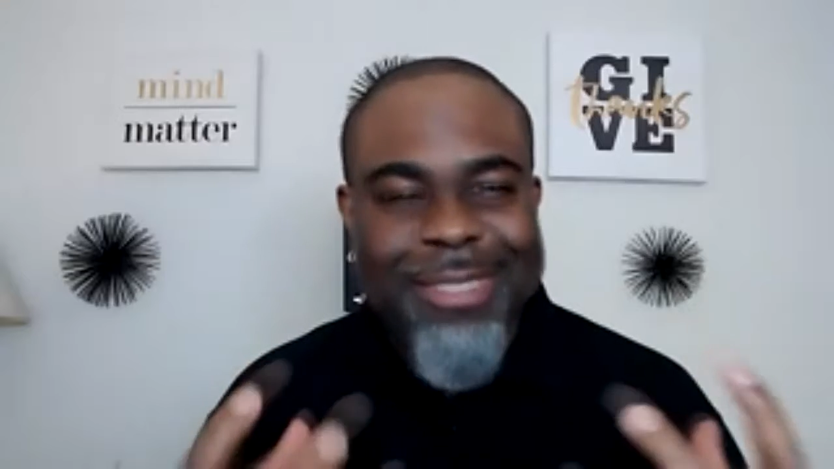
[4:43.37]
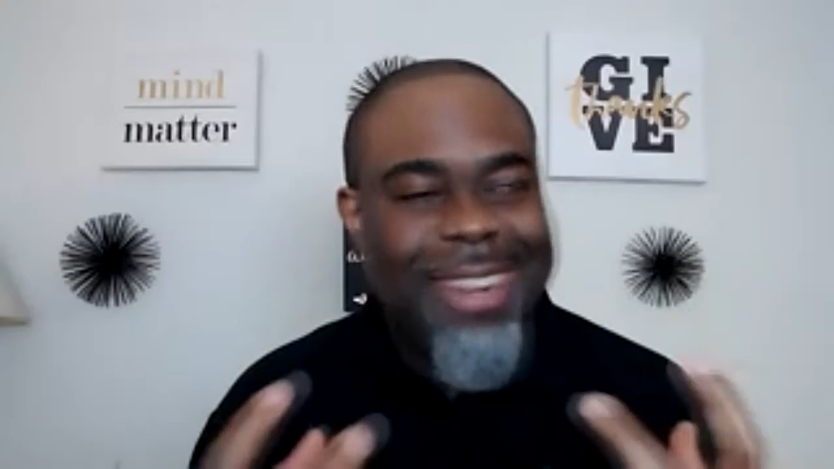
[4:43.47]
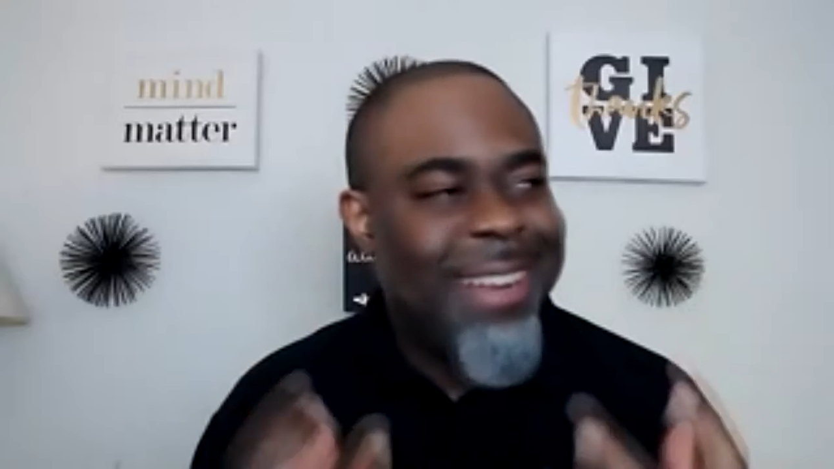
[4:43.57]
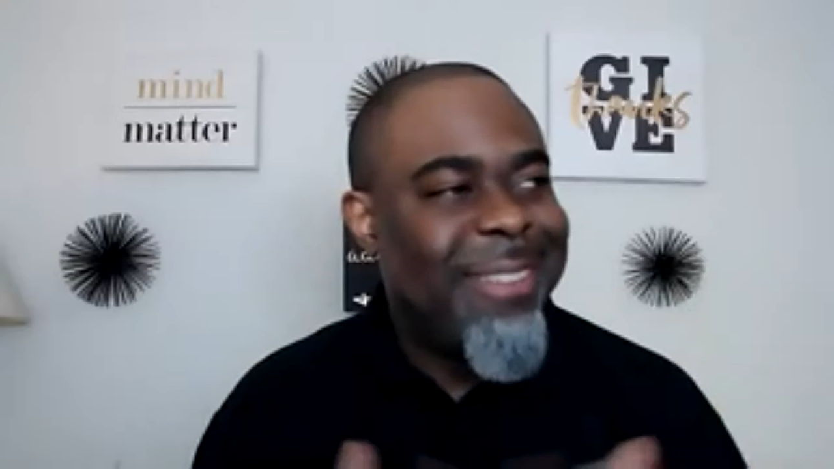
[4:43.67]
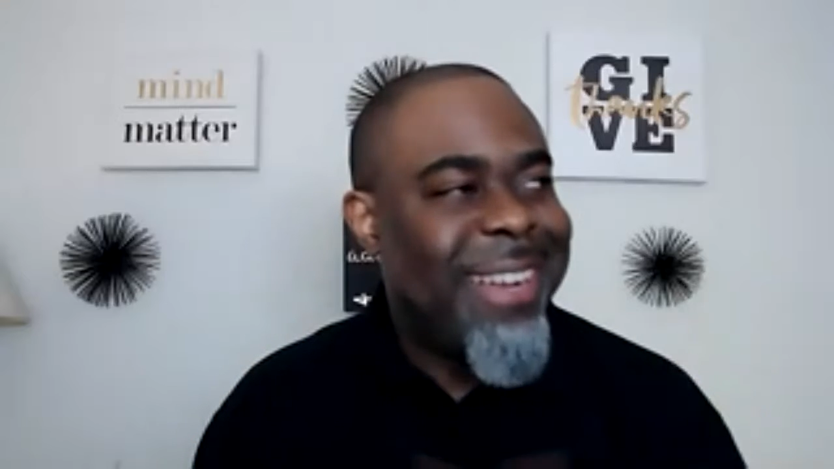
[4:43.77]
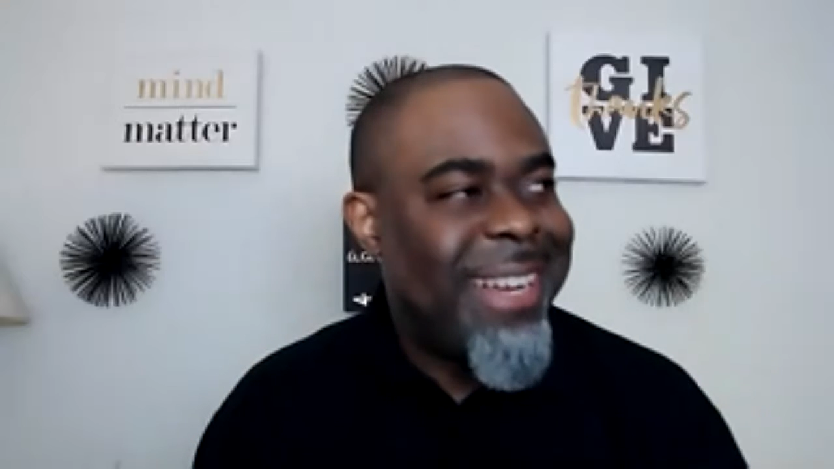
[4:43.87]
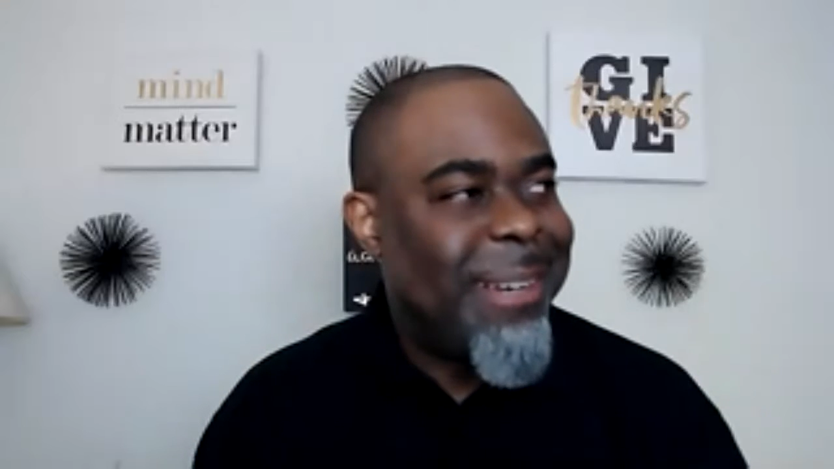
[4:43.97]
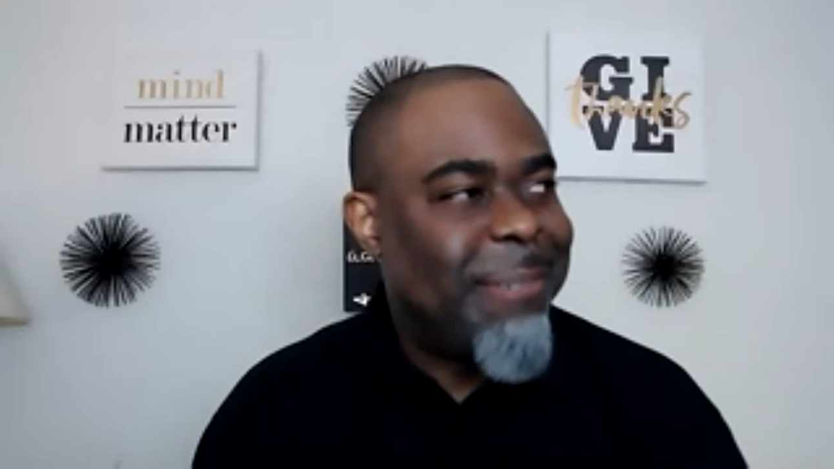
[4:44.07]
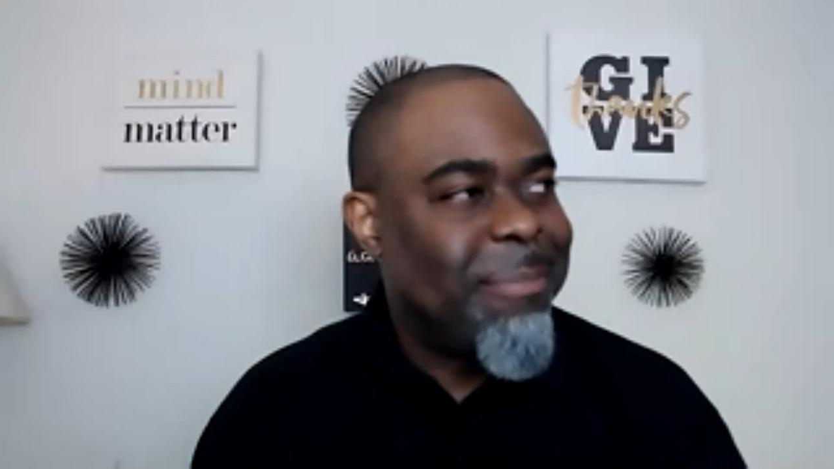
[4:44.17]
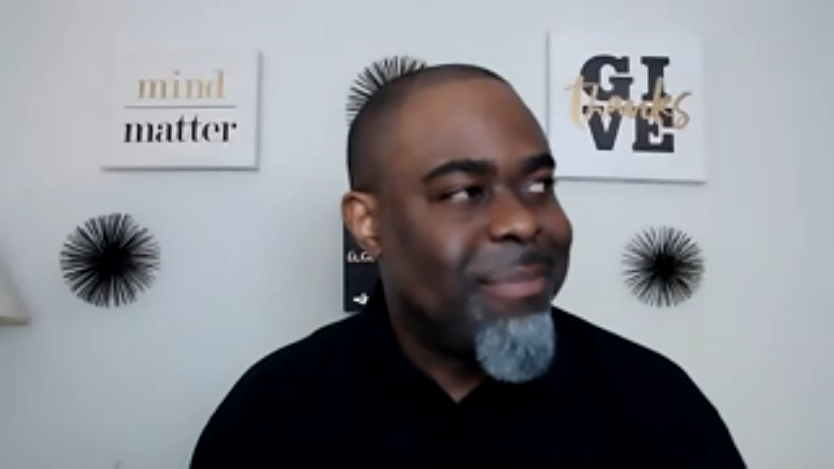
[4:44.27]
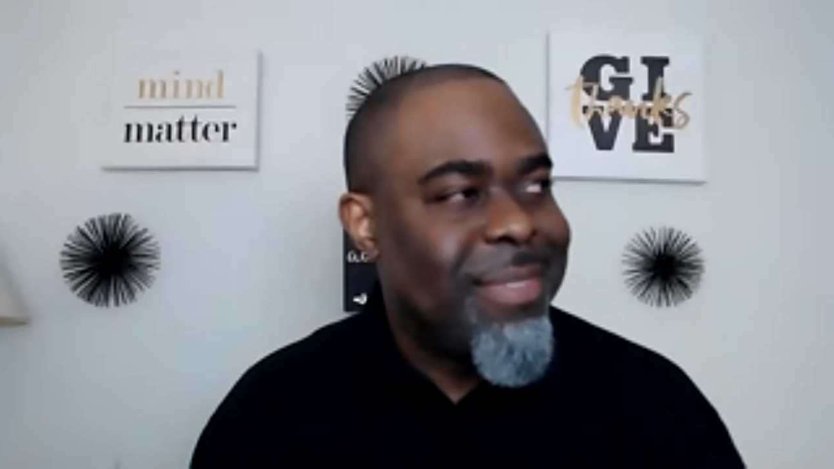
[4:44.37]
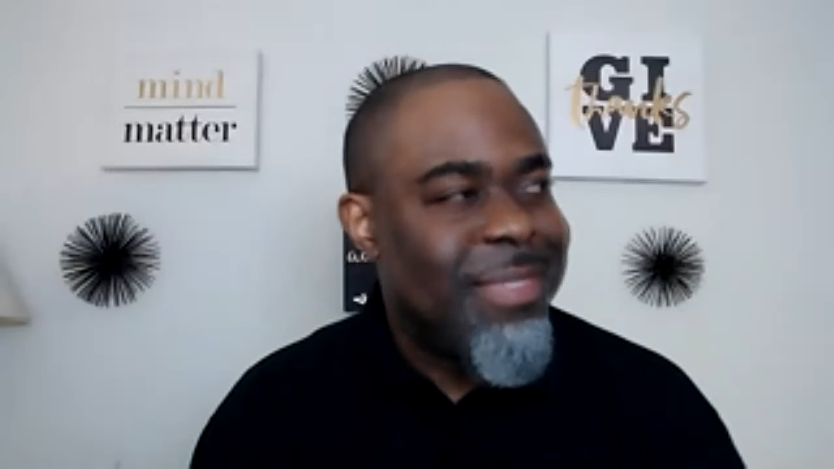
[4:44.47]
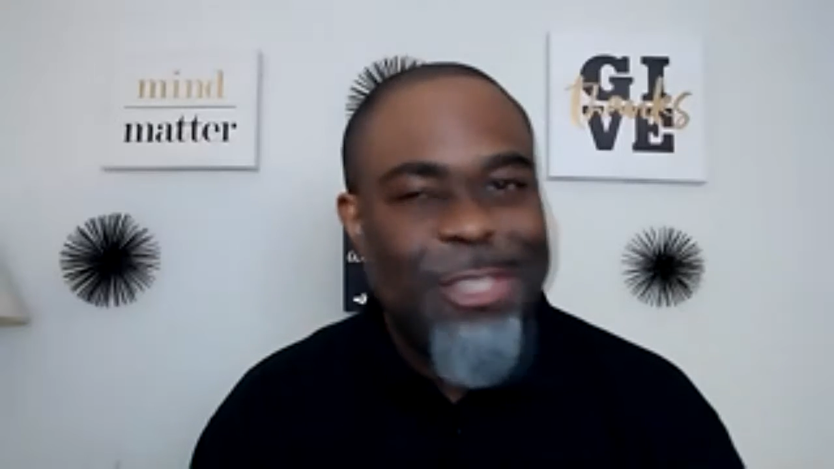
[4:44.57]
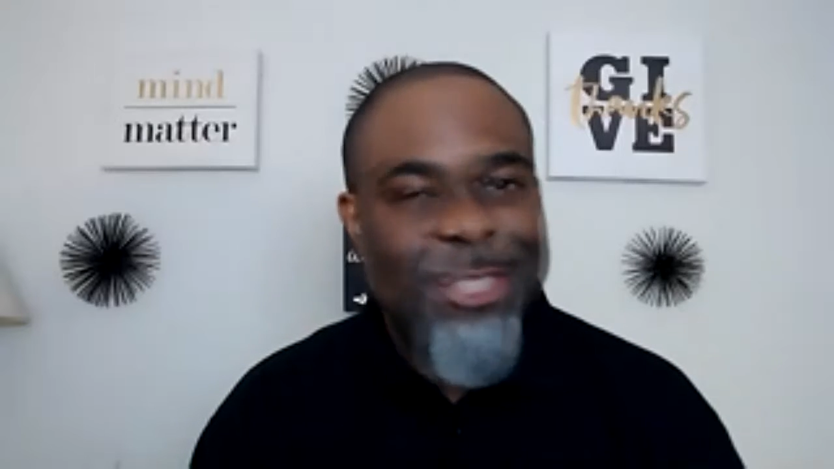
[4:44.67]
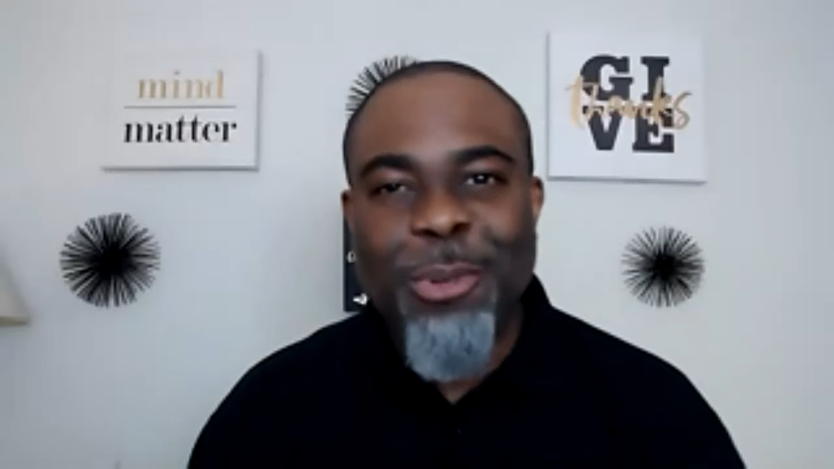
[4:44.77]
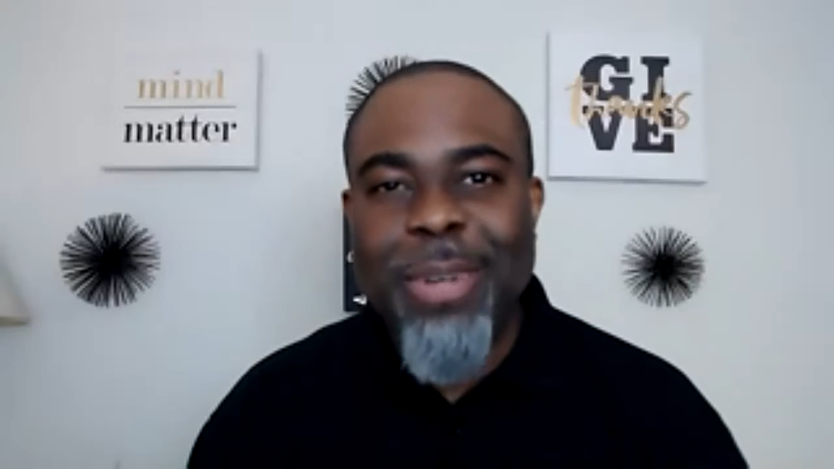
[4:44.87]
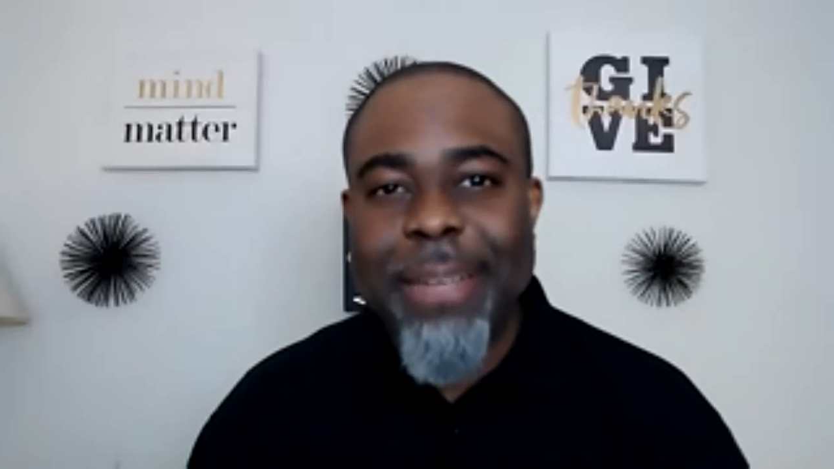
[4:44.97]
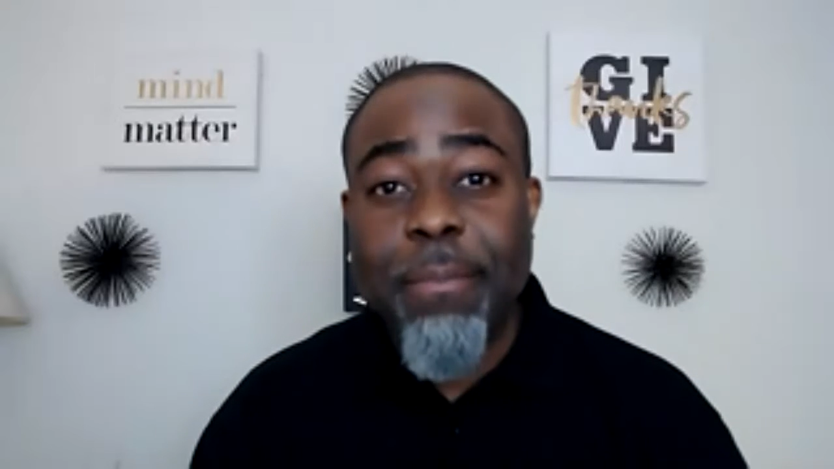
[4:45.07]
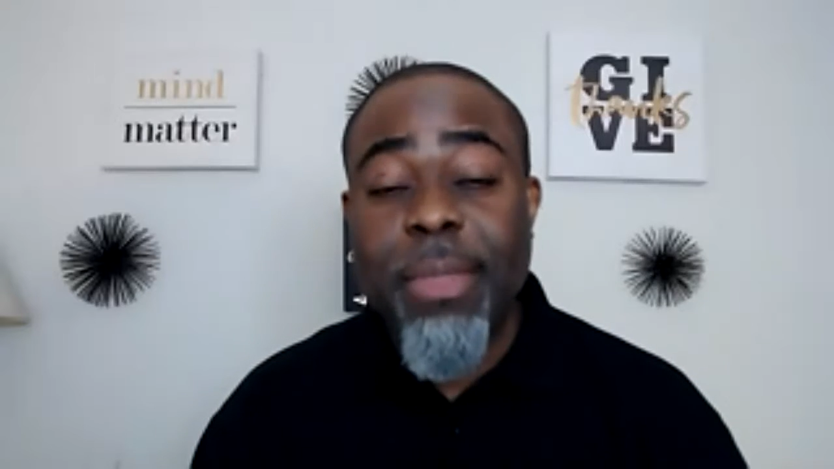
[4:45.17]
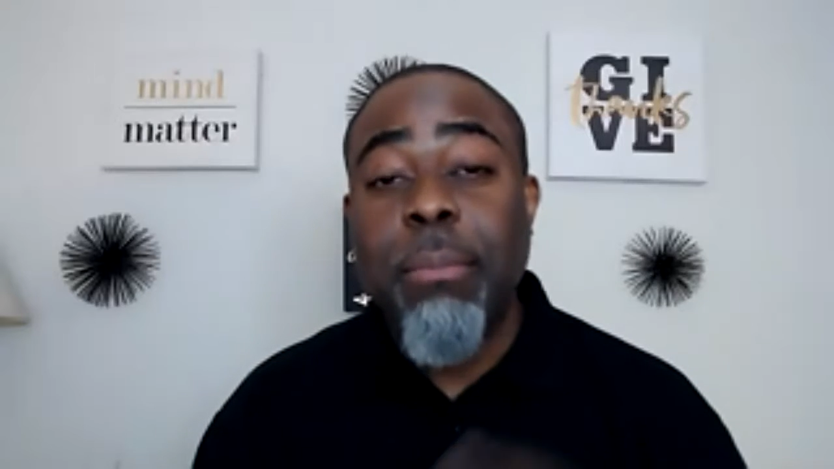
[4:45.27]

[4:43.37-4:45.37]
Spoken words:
of schooling,